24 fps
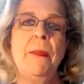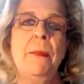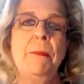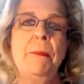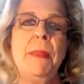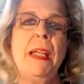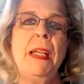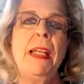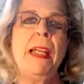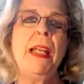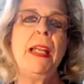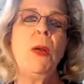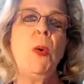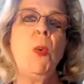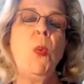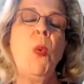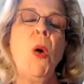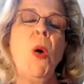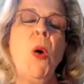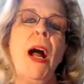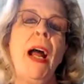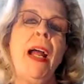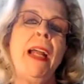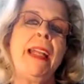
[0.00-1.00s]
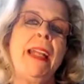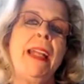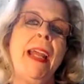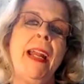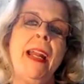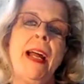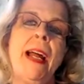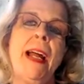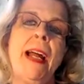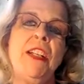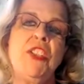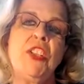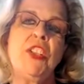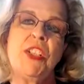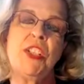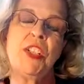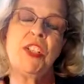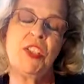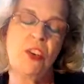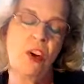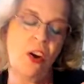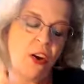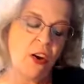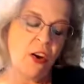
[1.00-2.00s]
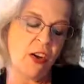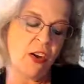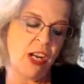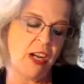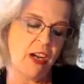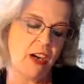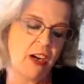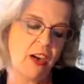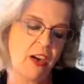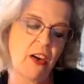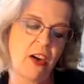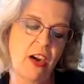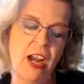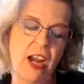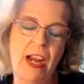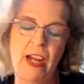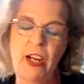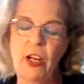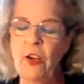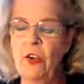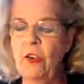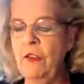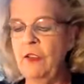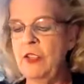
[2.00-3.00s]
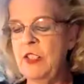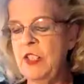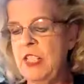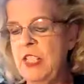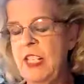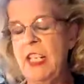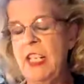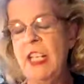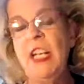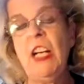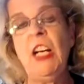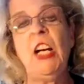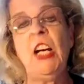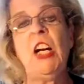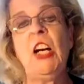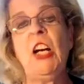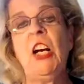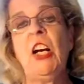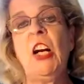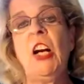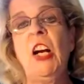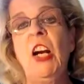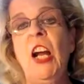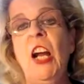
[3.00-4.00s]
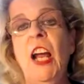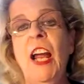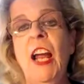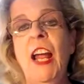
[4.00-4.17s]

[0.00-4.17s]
Meaning, why can't I just start here and go to here